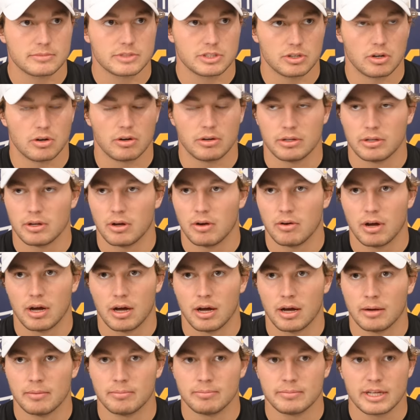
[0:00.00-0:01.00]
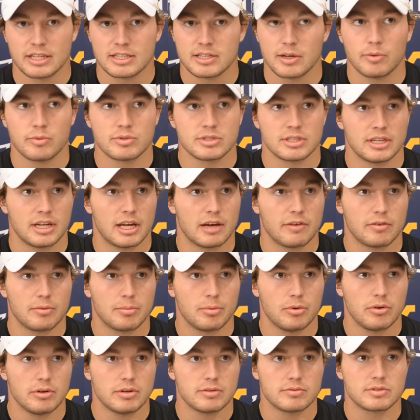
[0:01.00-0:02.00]
So, it was
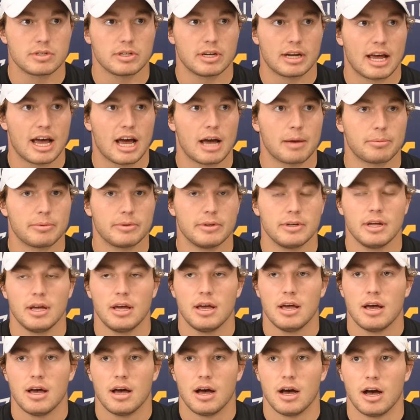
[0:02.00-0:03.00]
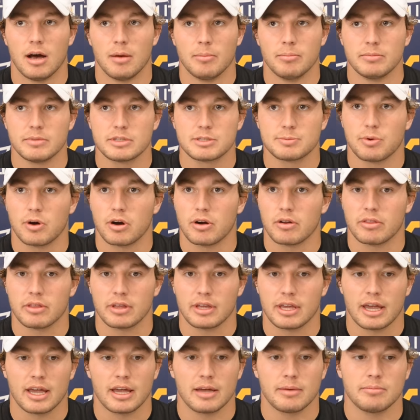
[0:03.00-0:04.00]
inevitable. It was going to happen. It's part of the
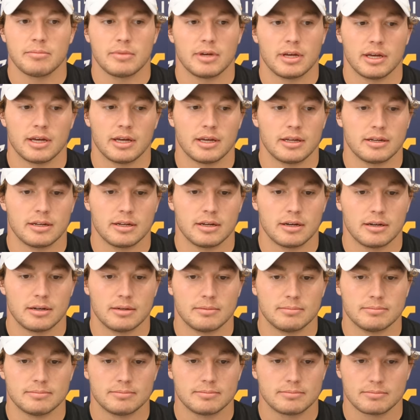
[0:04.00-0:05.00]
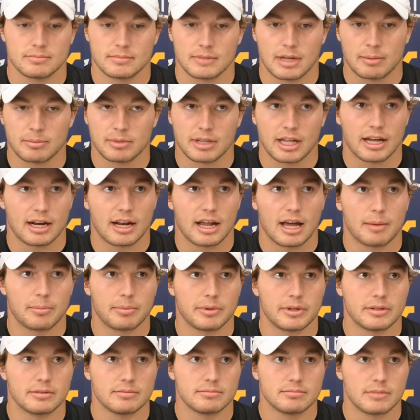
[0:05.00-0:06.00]
game, and I'm glad it
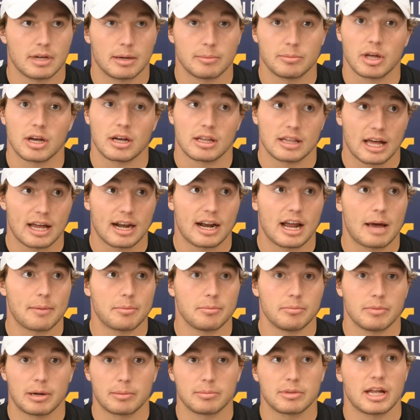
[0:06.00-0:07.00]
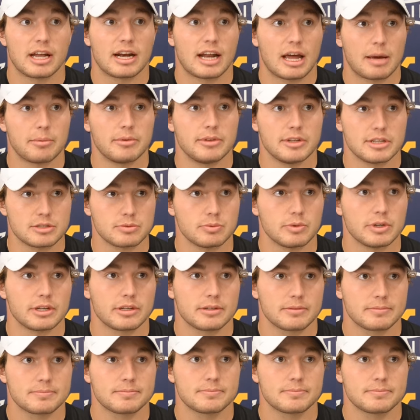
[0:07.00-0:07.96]
happened. I'm not glad it happened, but I'm glad it happened this week.